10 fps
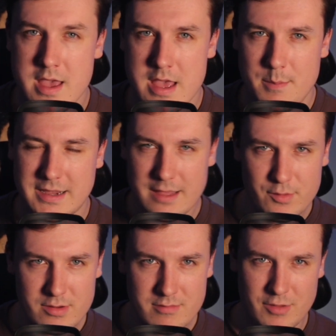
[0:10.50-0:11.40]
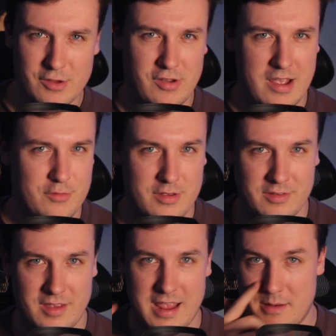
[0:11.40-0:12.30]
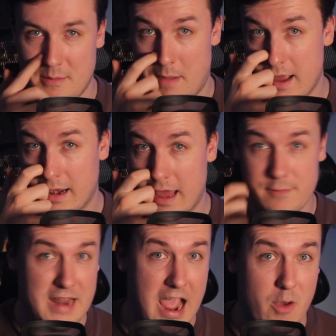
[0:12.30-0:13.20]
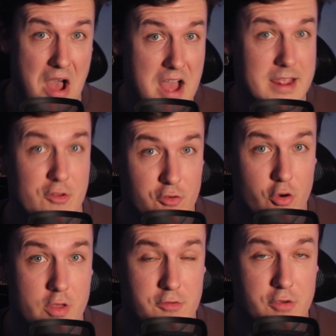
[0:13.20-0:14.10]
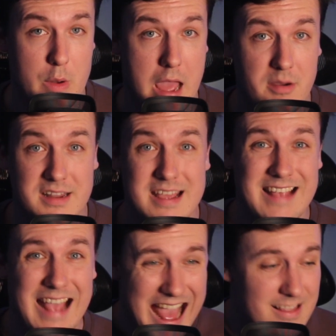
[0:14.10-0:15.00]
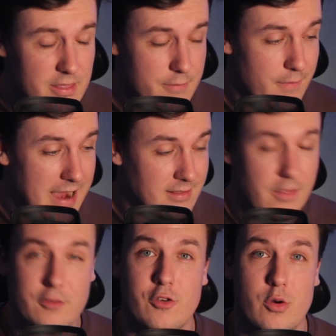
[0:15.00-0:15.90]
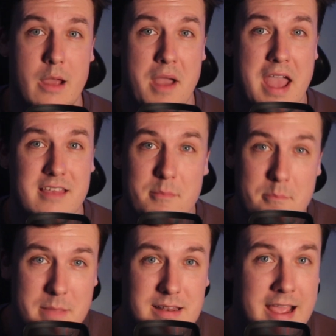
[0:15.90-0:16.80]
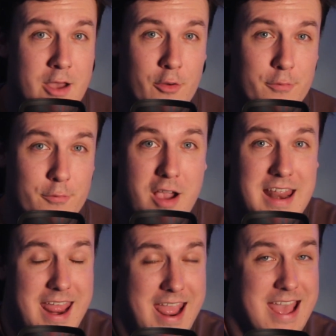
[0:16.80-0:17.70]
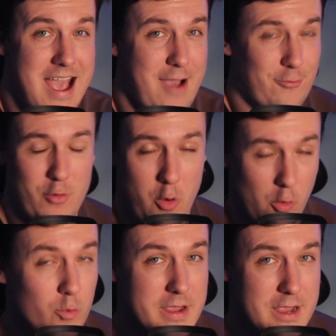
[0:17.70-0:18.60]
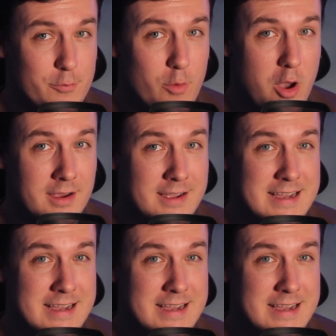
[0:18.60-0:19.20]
But given the changes in my life and how I enjoy the show nowadays, and the fact that the show now airs at midnight on a Friday after a whole week of work,